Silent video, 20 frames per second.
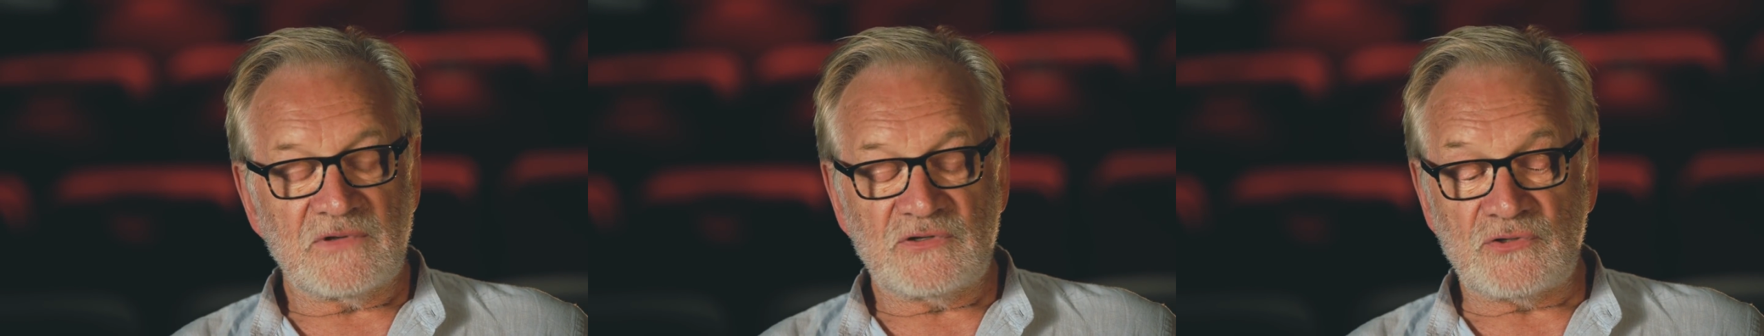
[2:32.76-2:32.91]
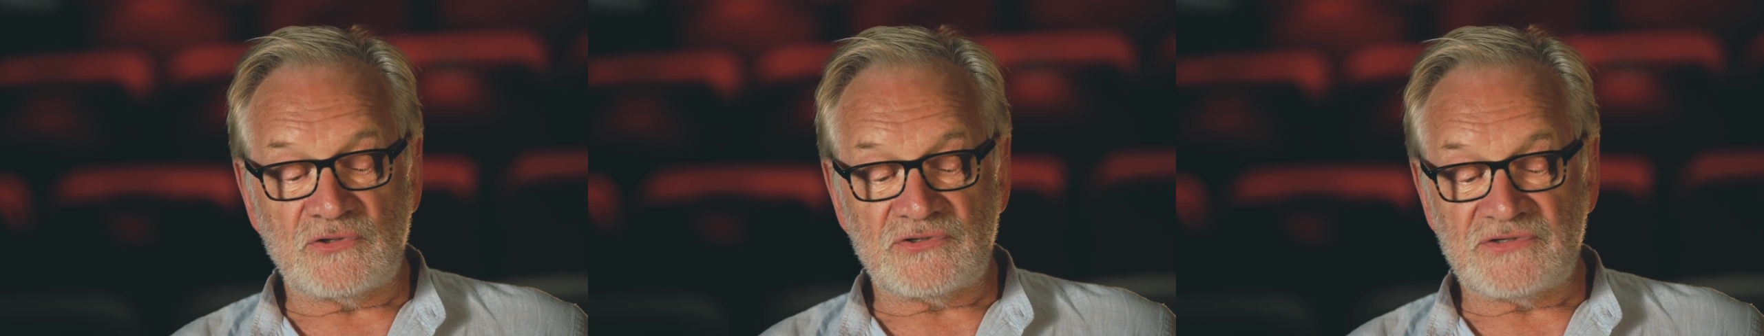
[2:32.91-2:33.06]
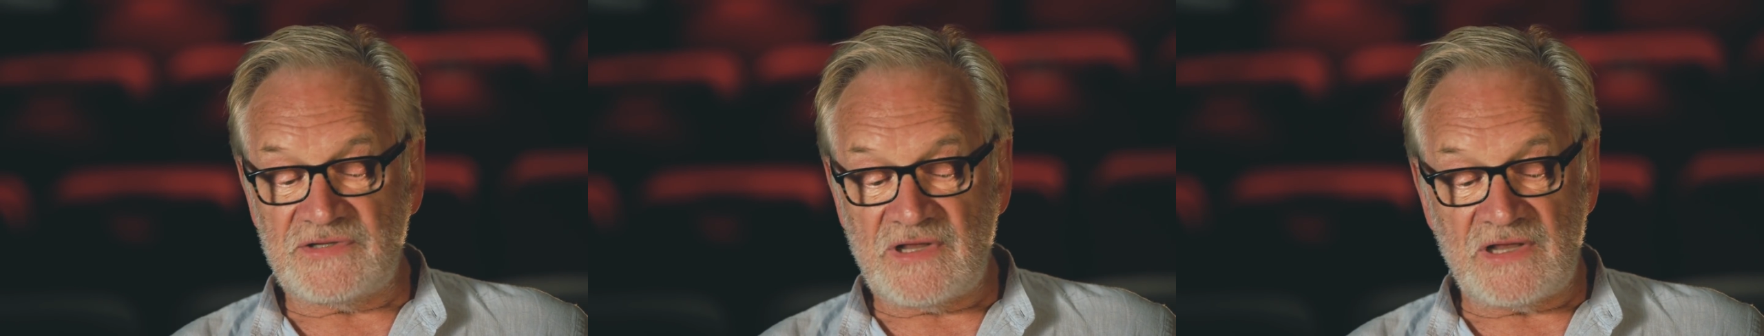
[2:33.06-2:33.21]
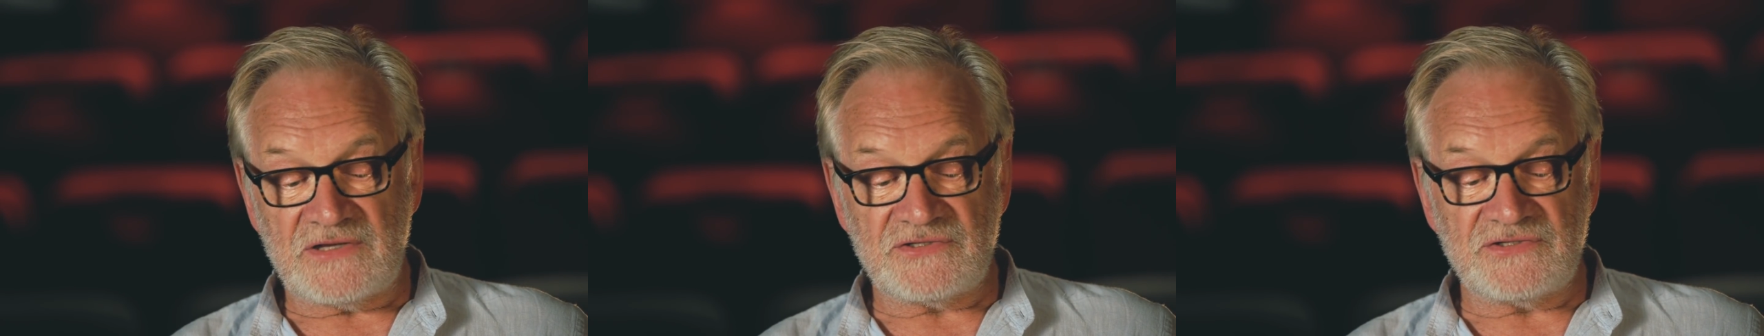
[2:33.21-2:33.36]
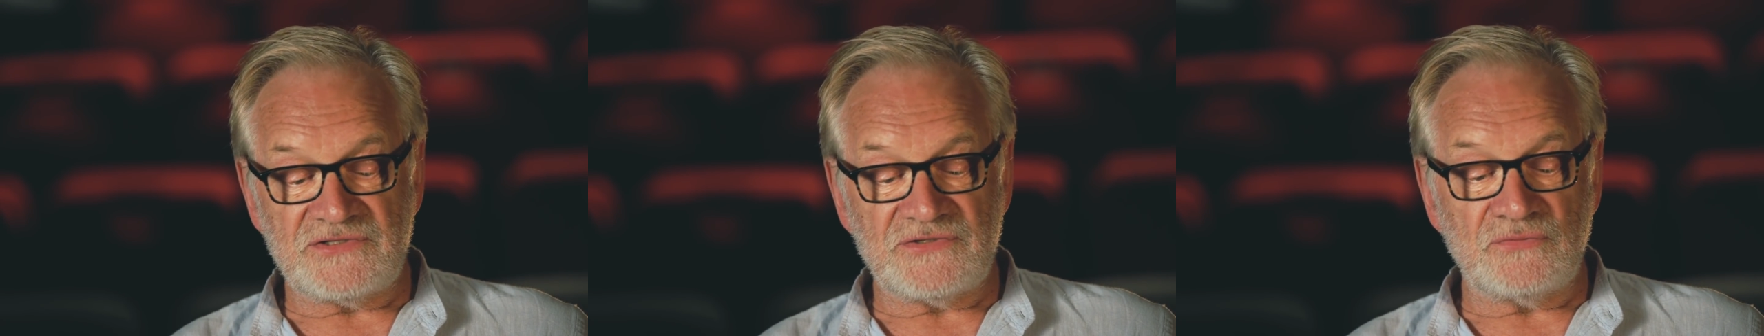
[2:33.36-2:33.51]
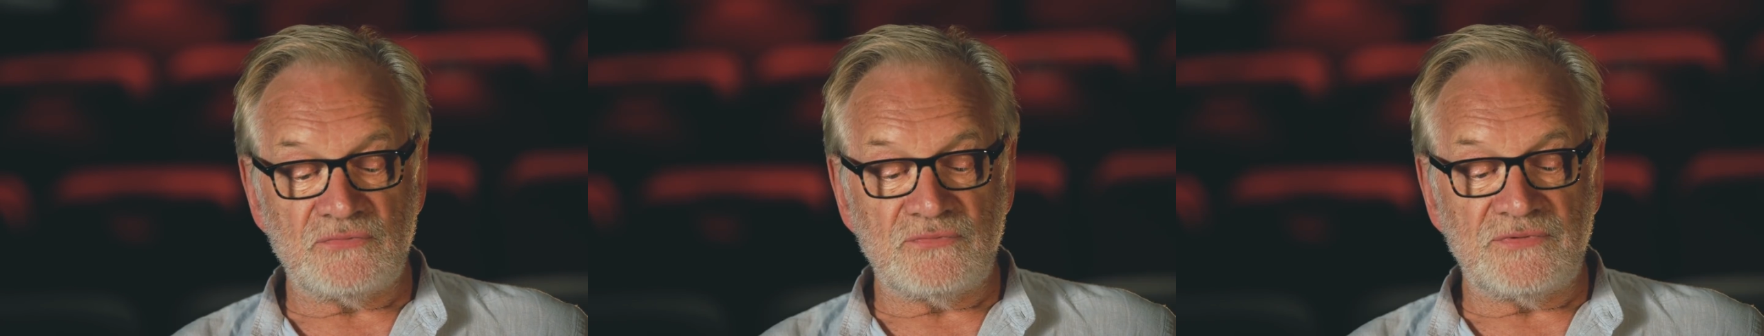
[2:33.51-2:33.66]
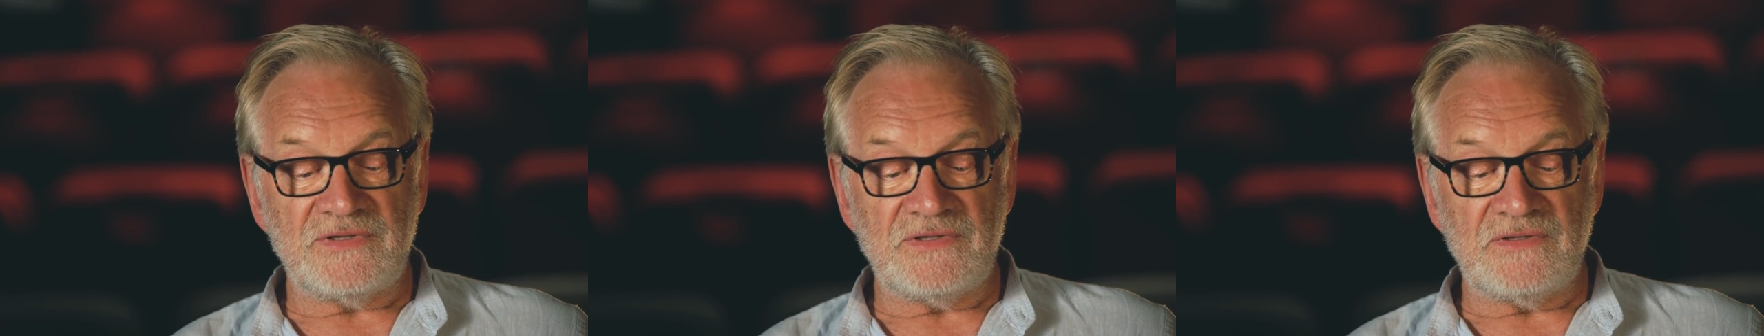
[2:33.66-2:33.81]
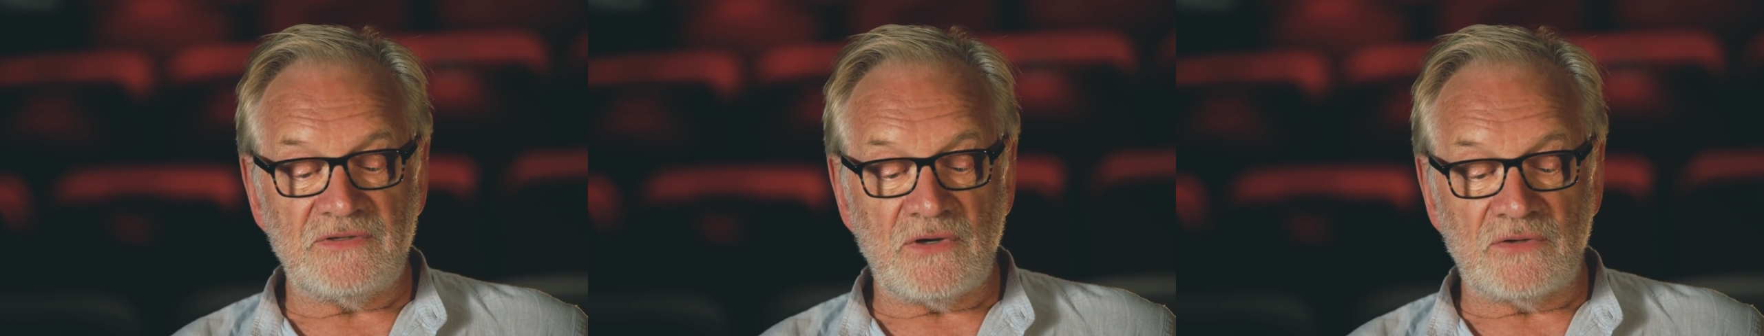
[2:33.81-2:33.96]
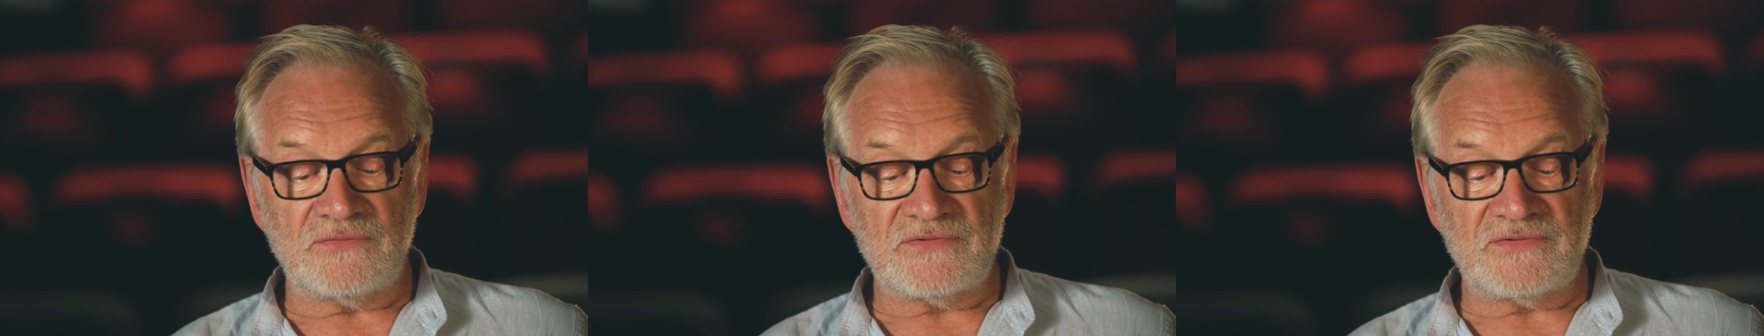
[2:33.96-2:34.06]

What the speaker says: Ktoś jeździł i